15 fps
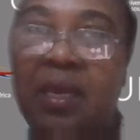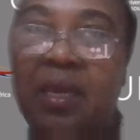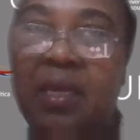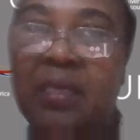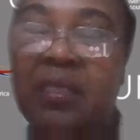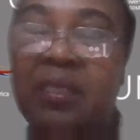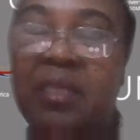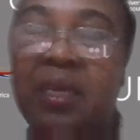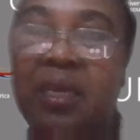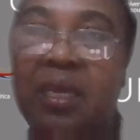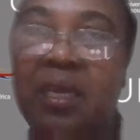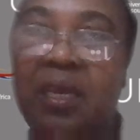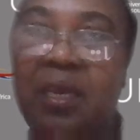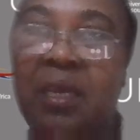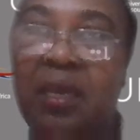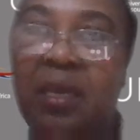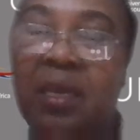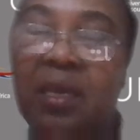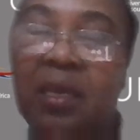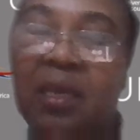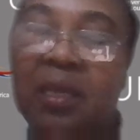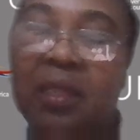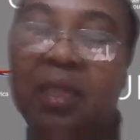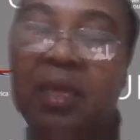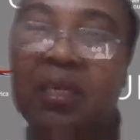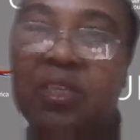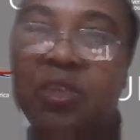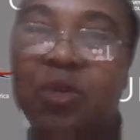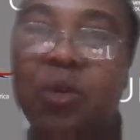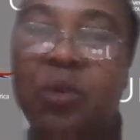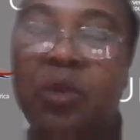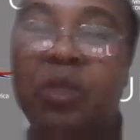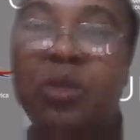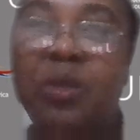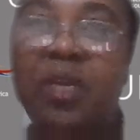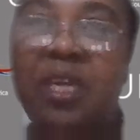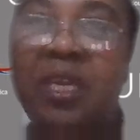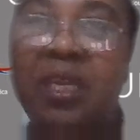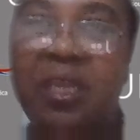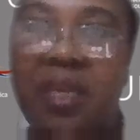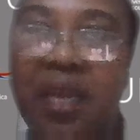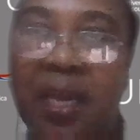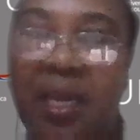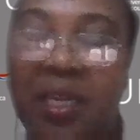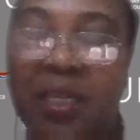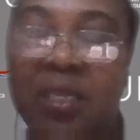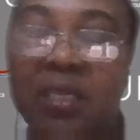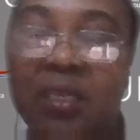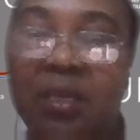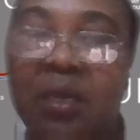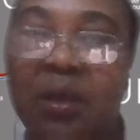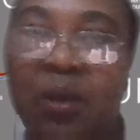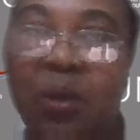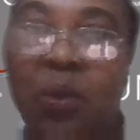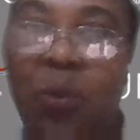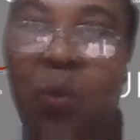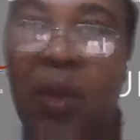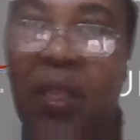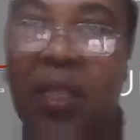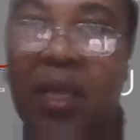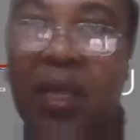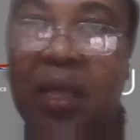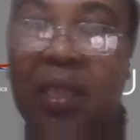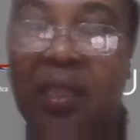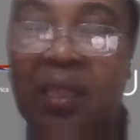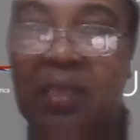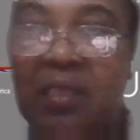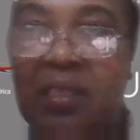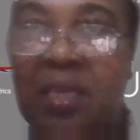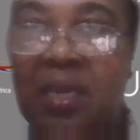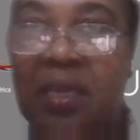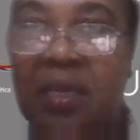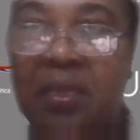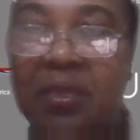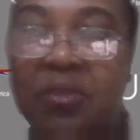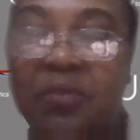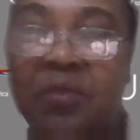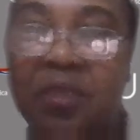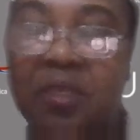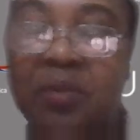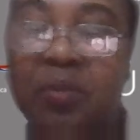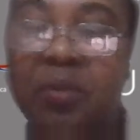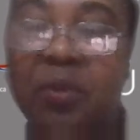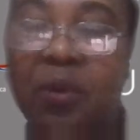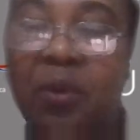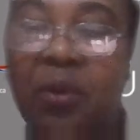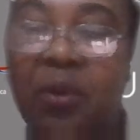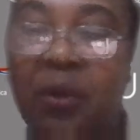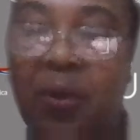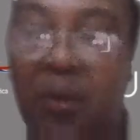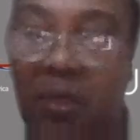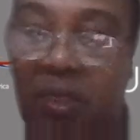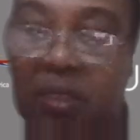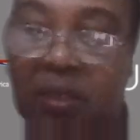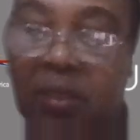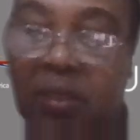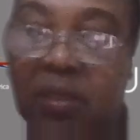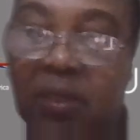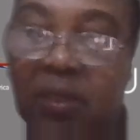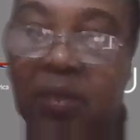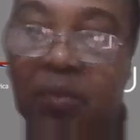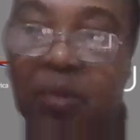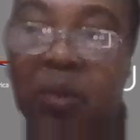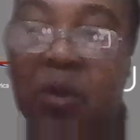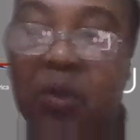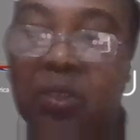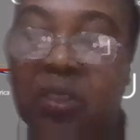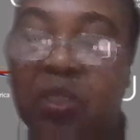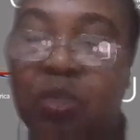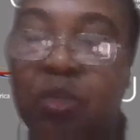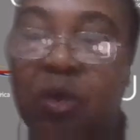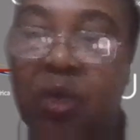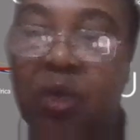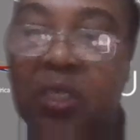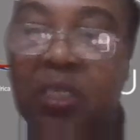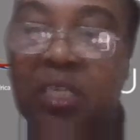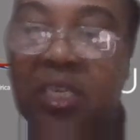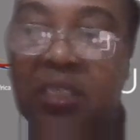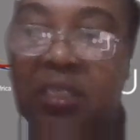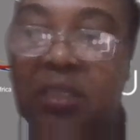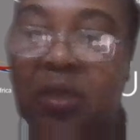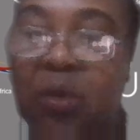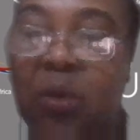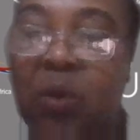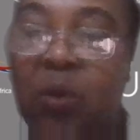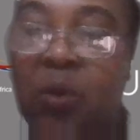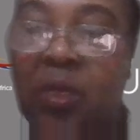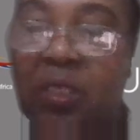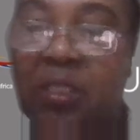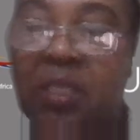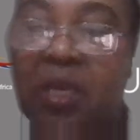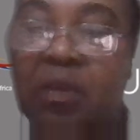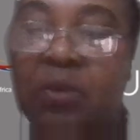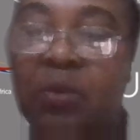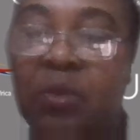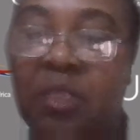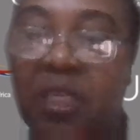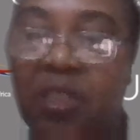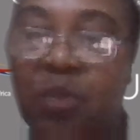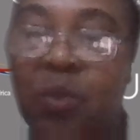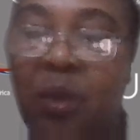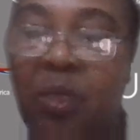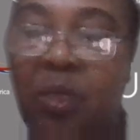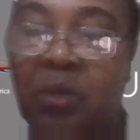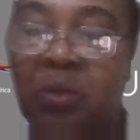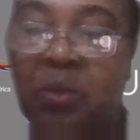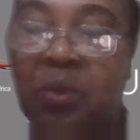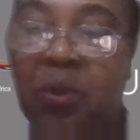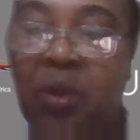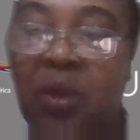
is the key that is going to indicate whether the study is feasible or not. Because it's not just always that you just want to